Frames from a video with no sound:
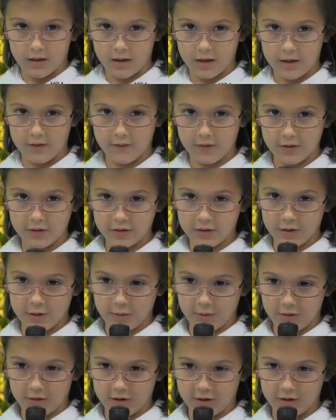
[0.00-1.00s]
even though
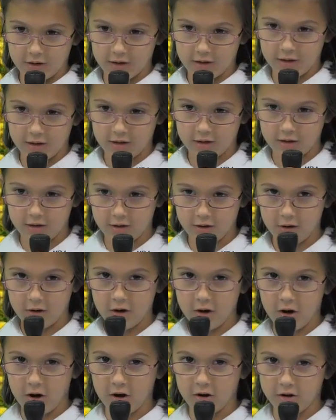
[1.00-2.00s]
we're in
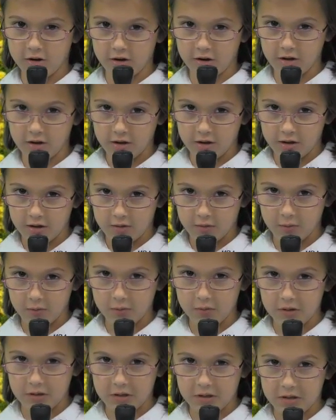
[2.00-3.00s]
kindergarten,
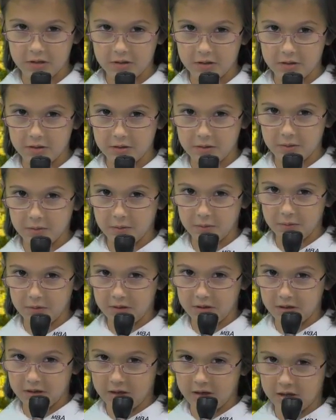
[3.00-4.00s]
we
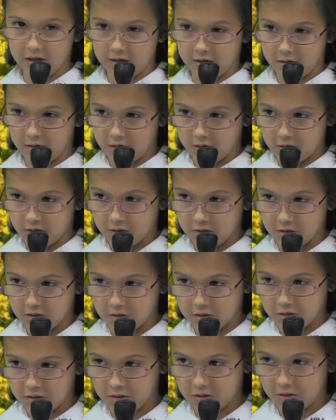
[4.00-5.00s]
we can
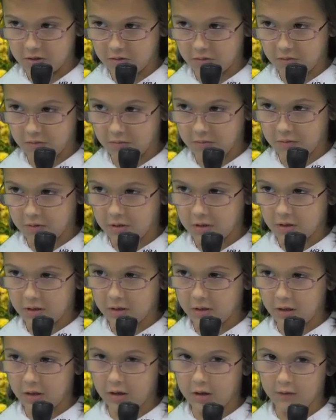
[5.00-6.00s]
show
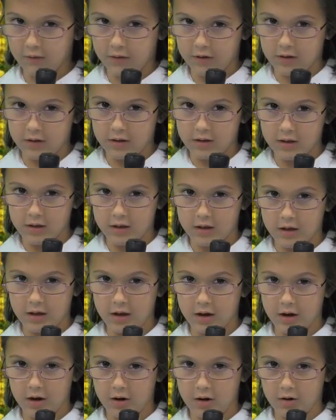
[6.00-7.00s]
love and
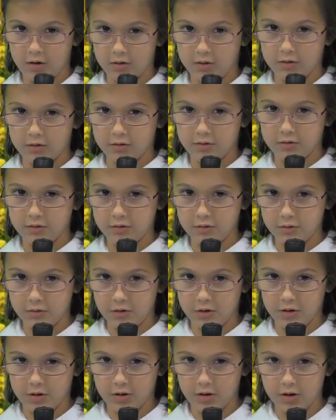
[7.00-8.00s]
care
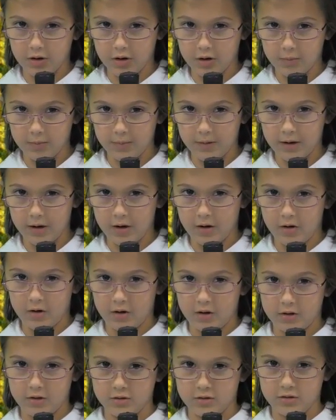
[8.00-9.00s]
to our
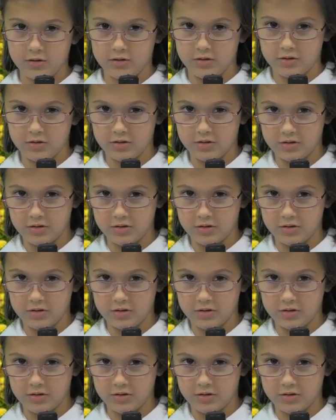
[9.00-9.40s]
parents.